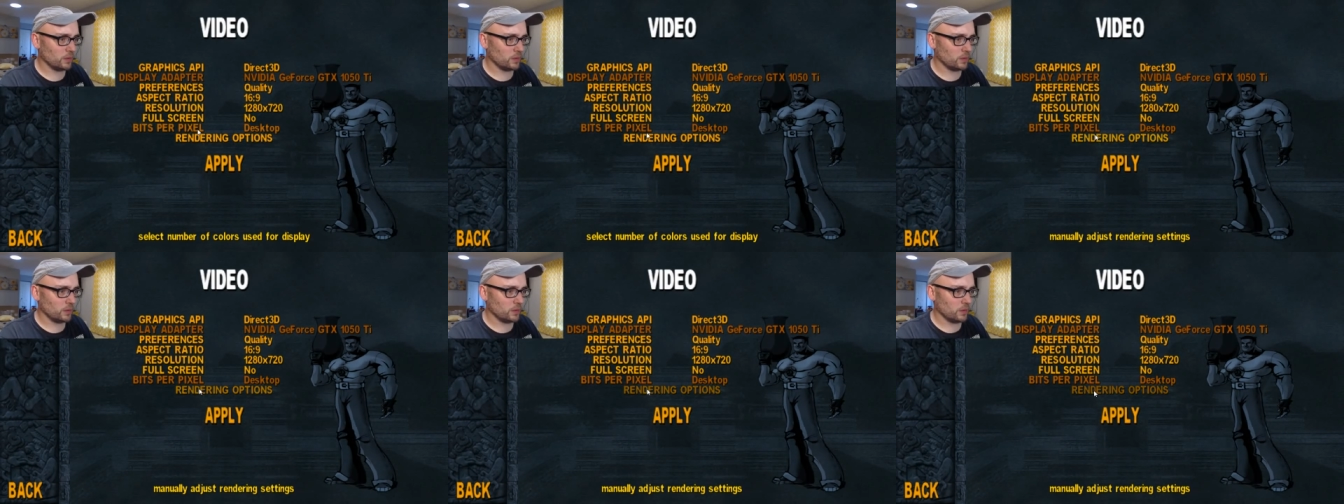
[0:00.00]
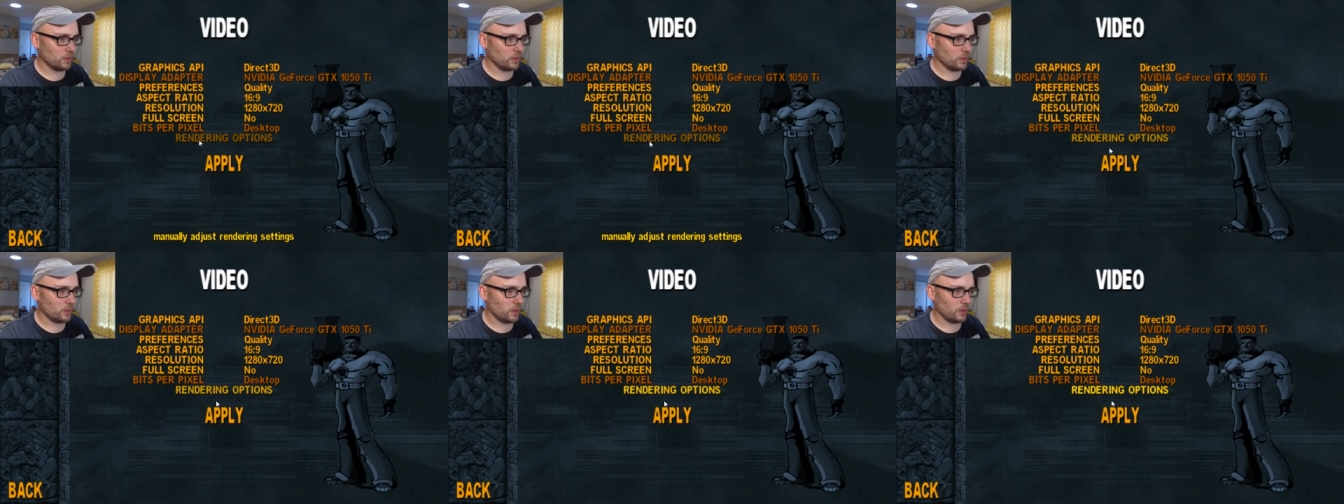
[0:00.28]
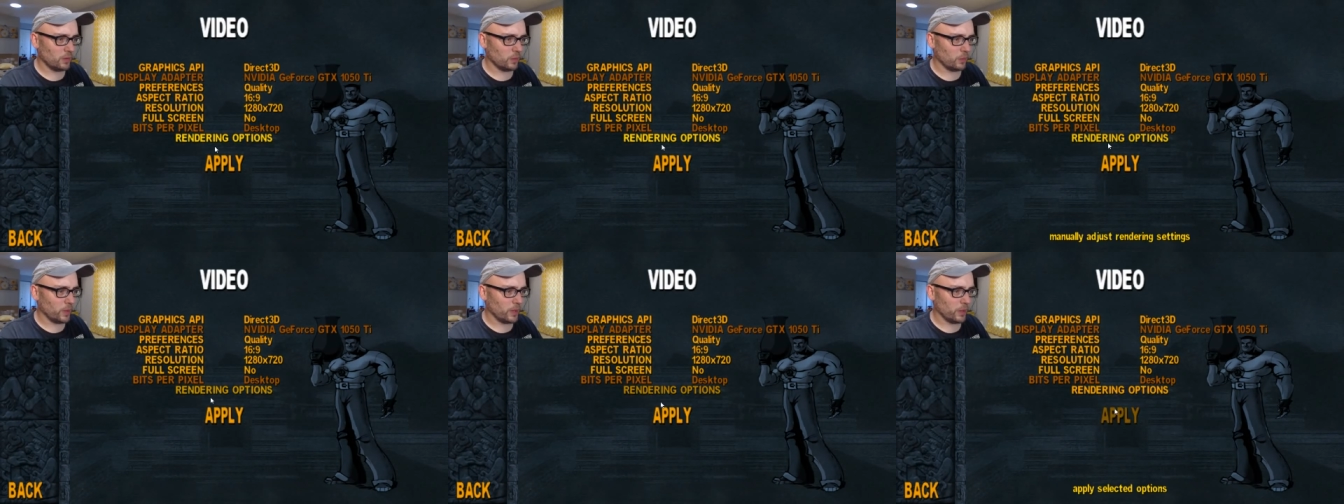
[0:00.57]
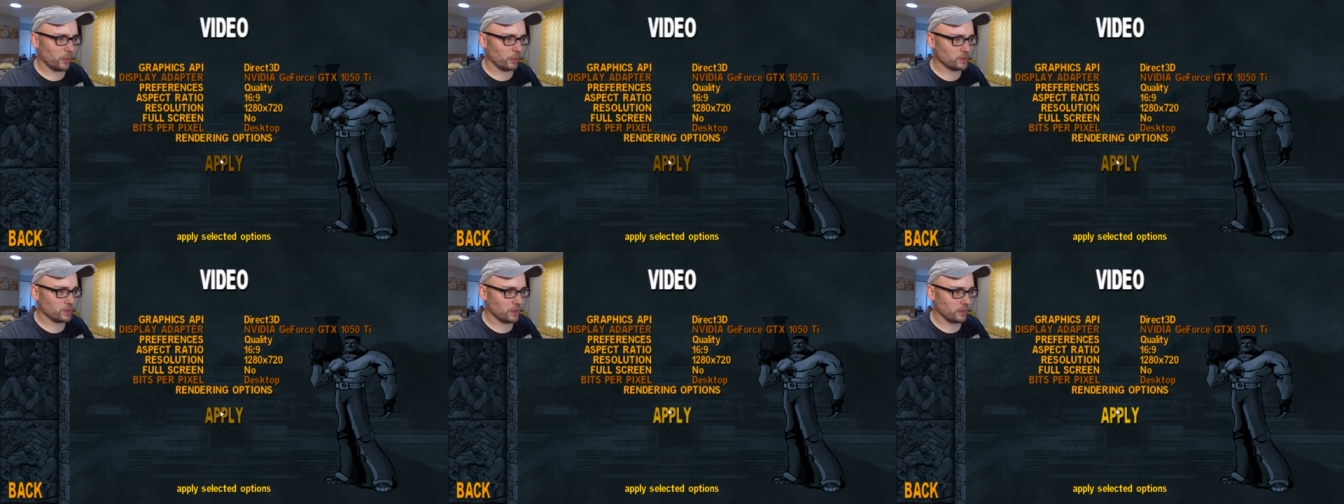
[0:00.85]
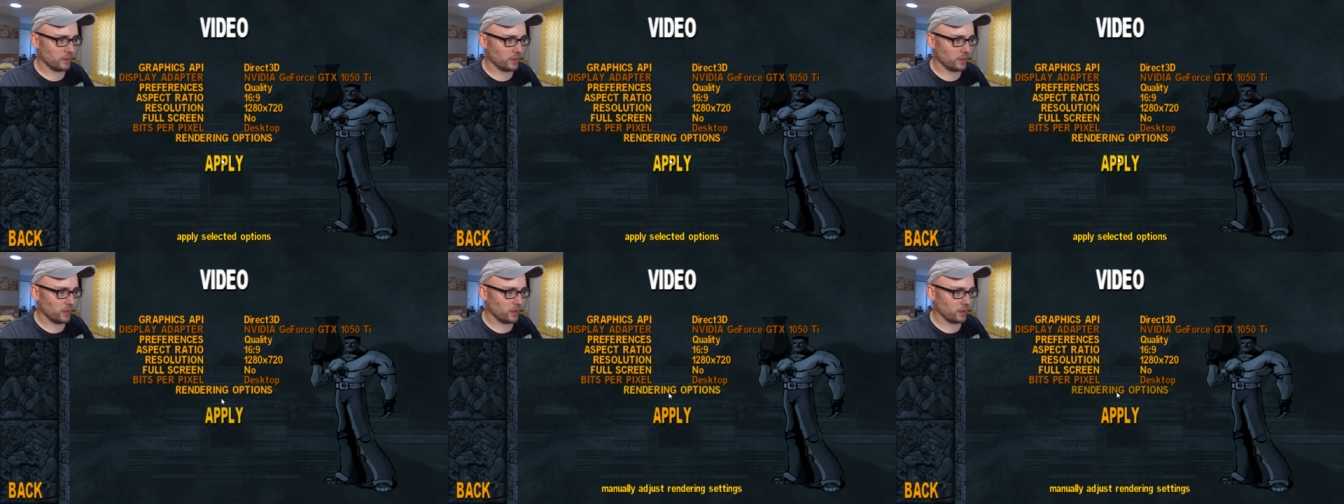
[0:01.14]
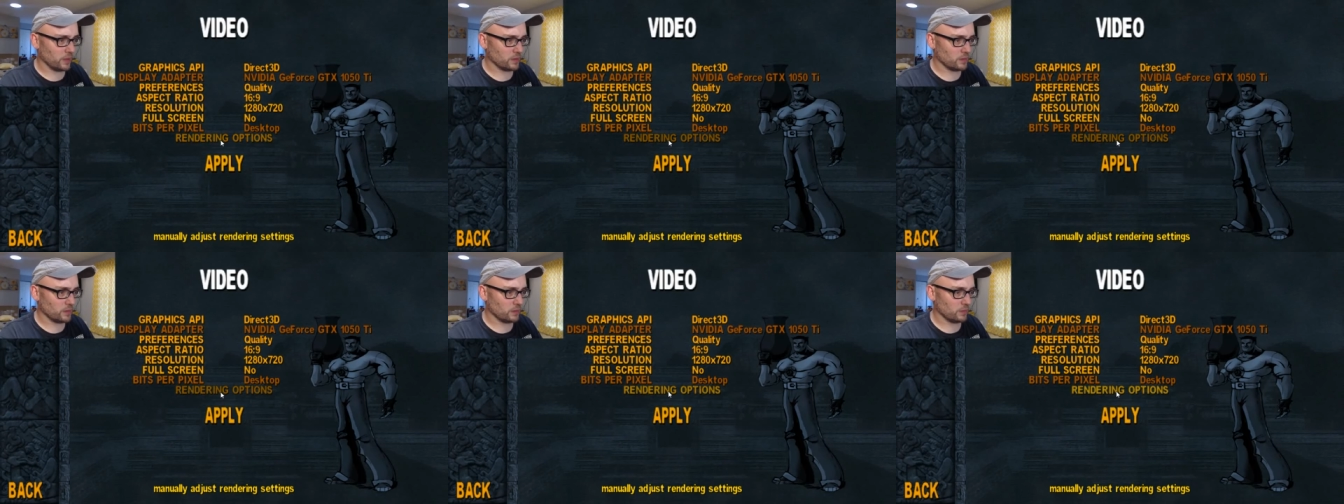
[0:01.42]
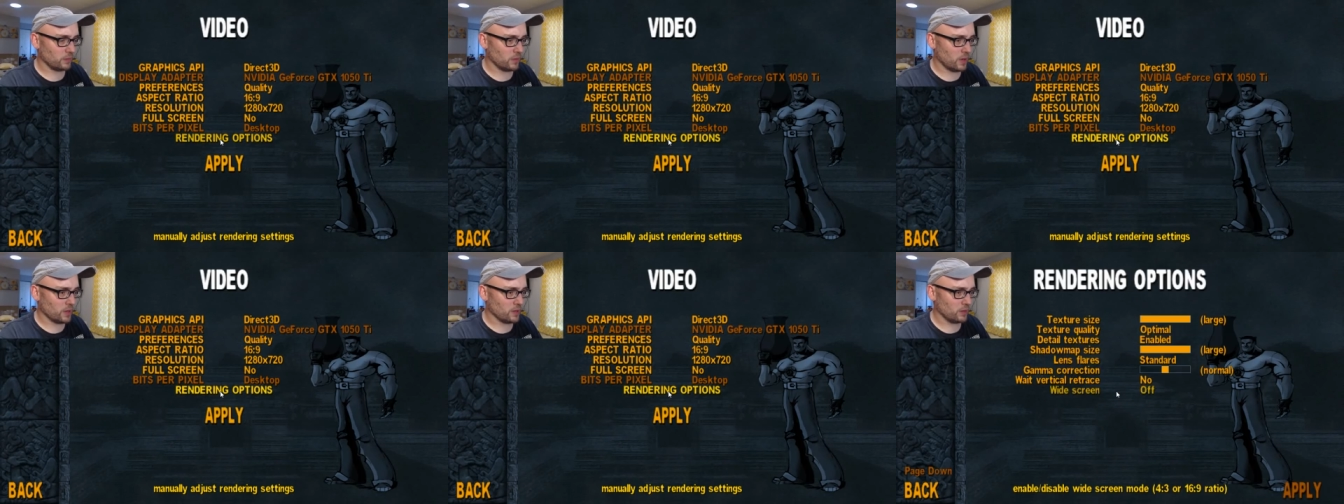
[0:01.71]
I don't know why it was on that.
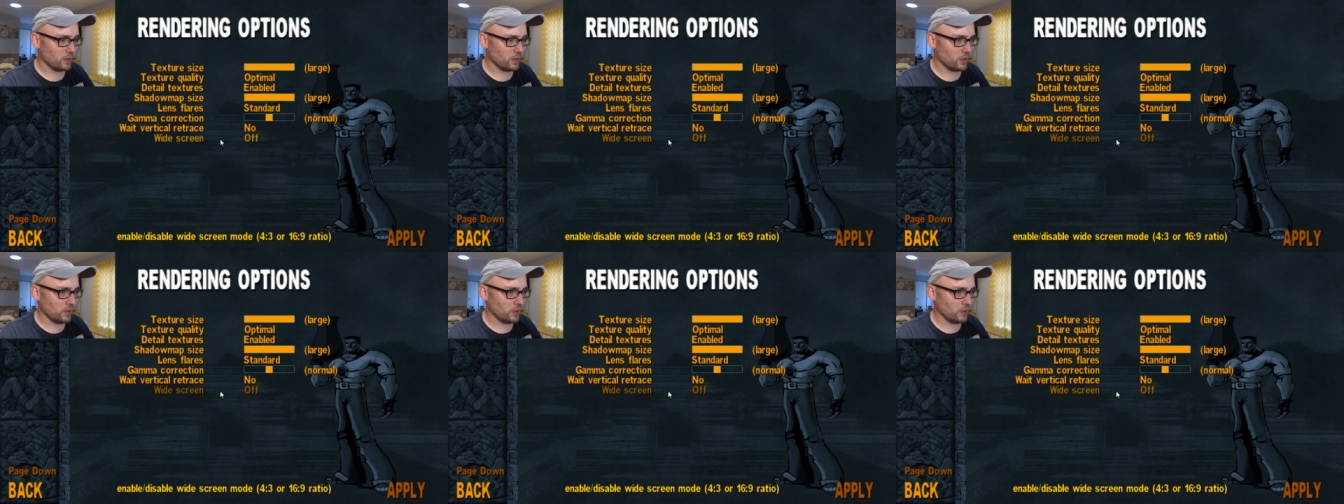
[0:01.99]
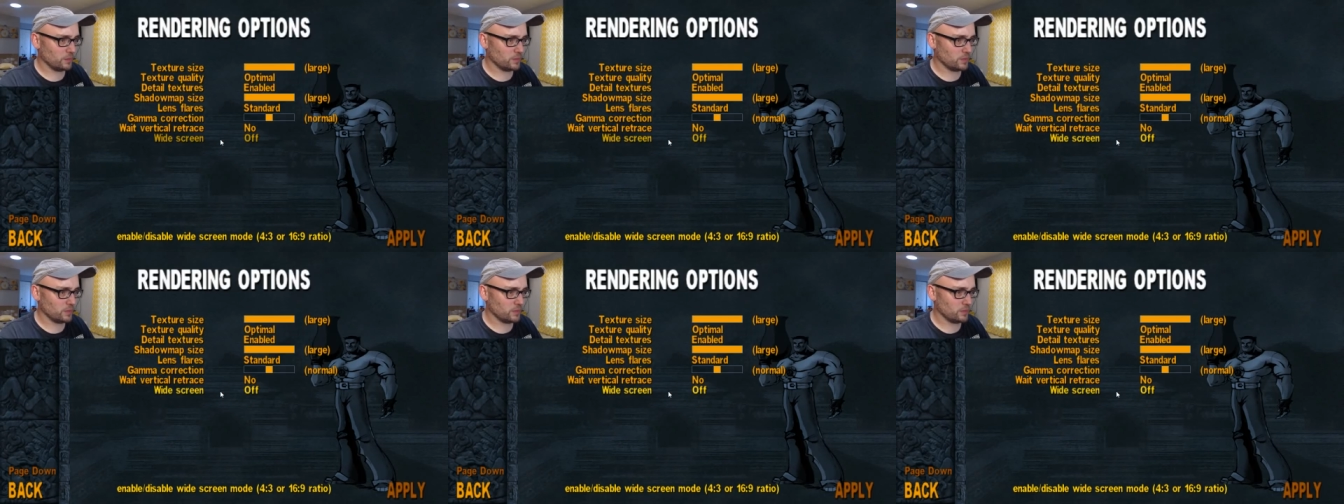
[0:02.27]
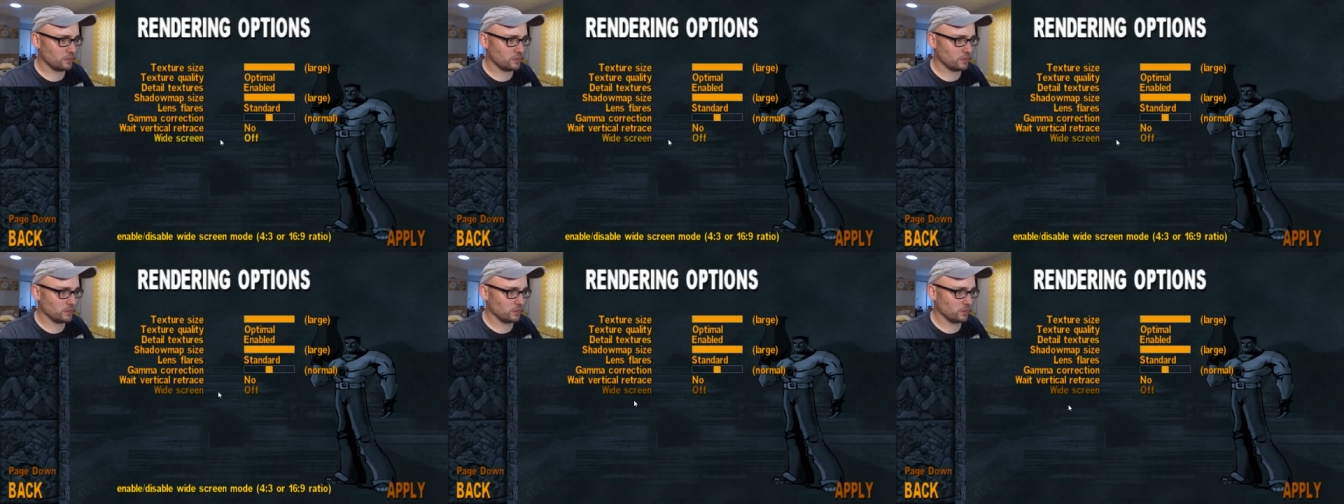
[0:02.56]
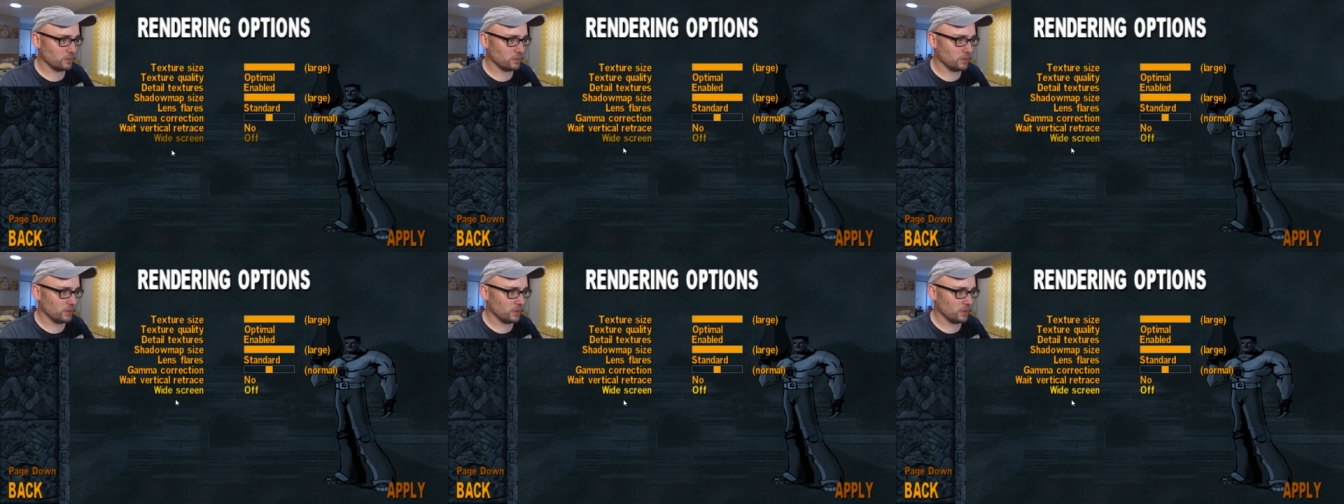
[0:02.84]
Rendering options?